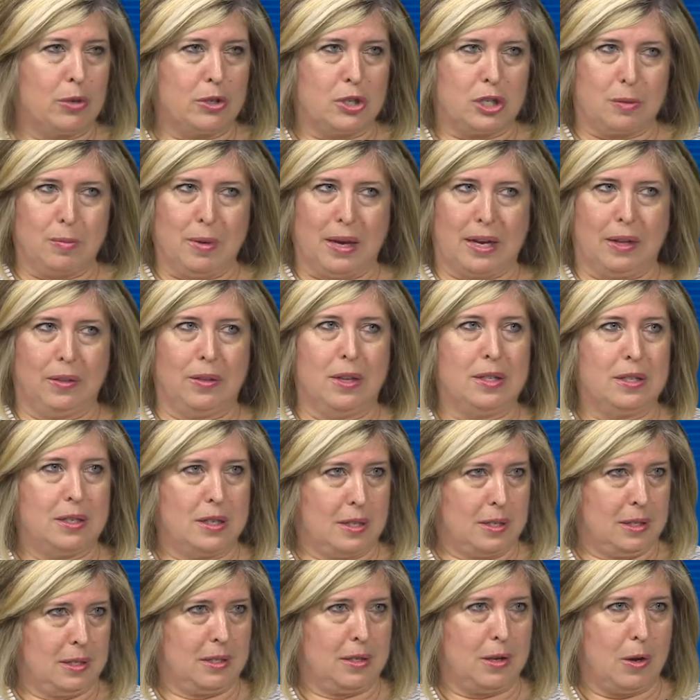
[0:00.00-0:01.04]
we're just making this
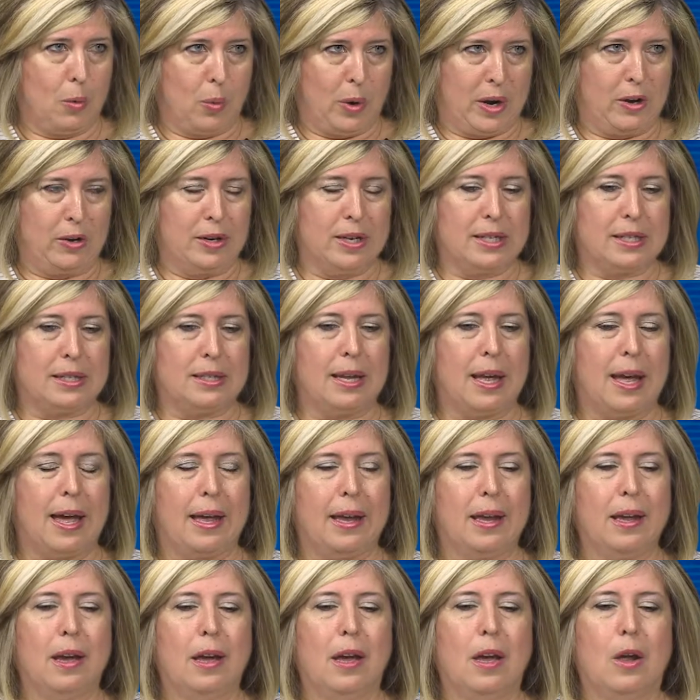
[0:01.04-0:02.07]
as Awareness
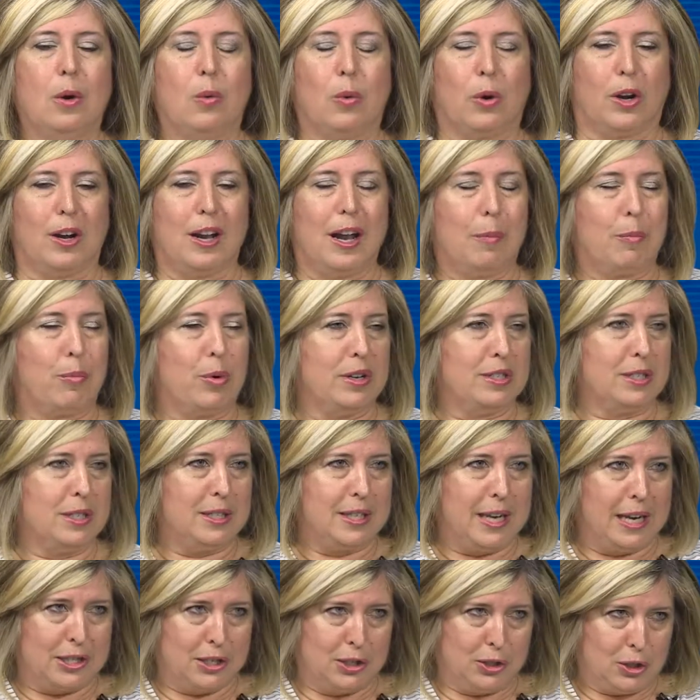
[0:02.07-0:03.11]
Day. We're going to have
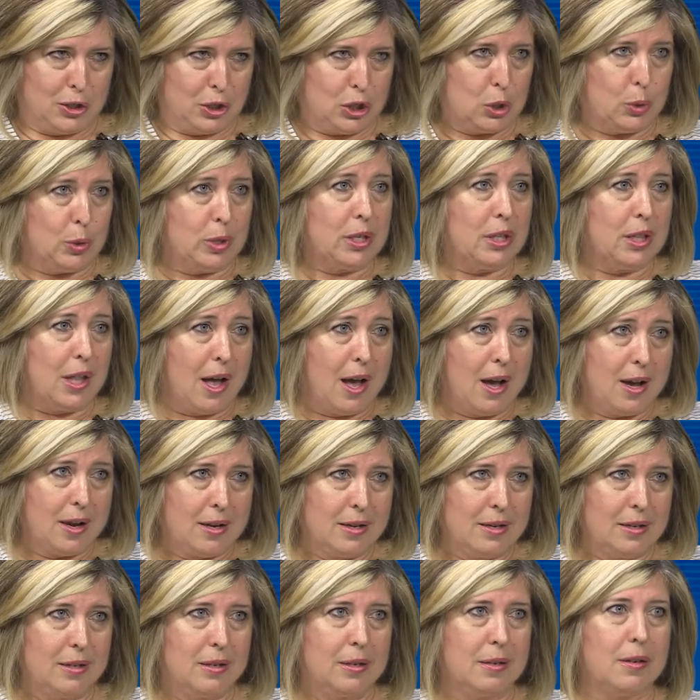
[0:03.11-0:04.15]
presentations at 2 o'clock.